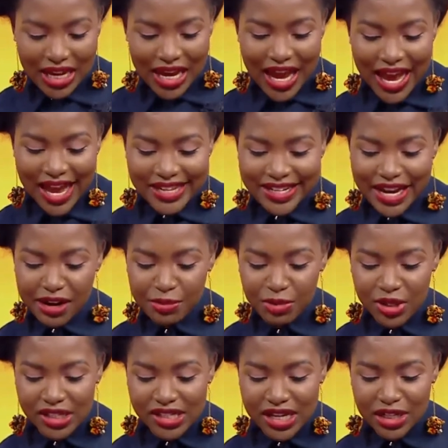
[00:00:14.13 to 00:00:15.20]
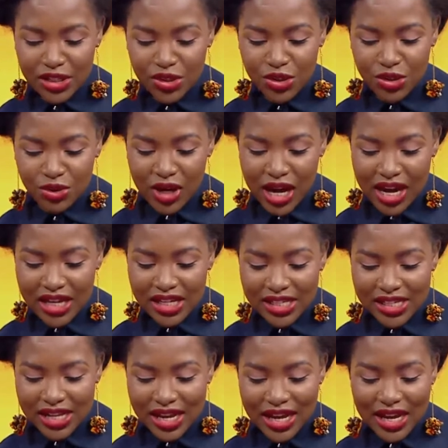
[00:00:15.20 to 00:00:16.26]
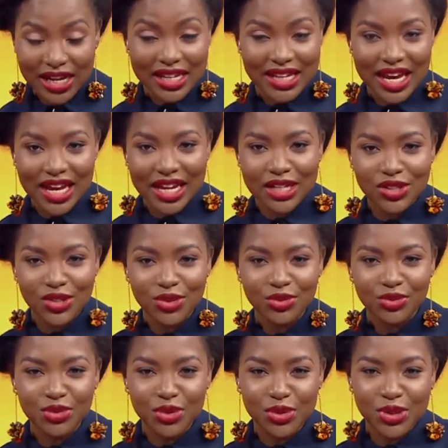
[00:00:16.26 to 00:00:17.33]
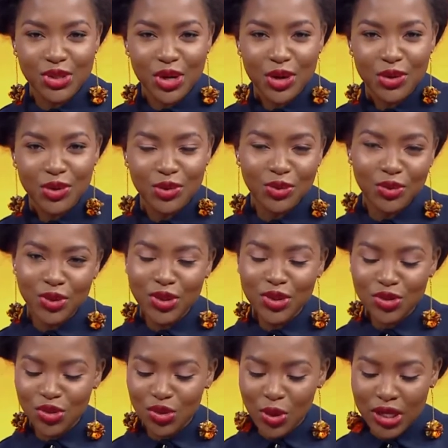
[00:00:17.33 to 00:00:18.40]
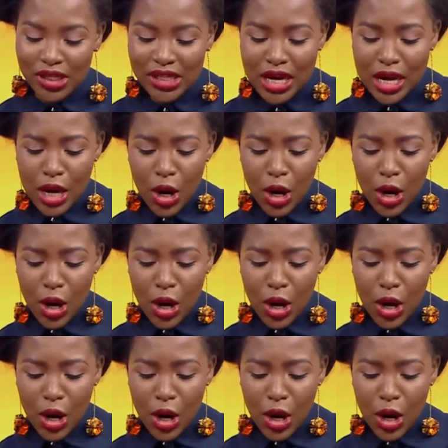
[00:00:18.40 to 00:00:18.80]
And karibuni sana to you guys again to Full Circle with Joyce.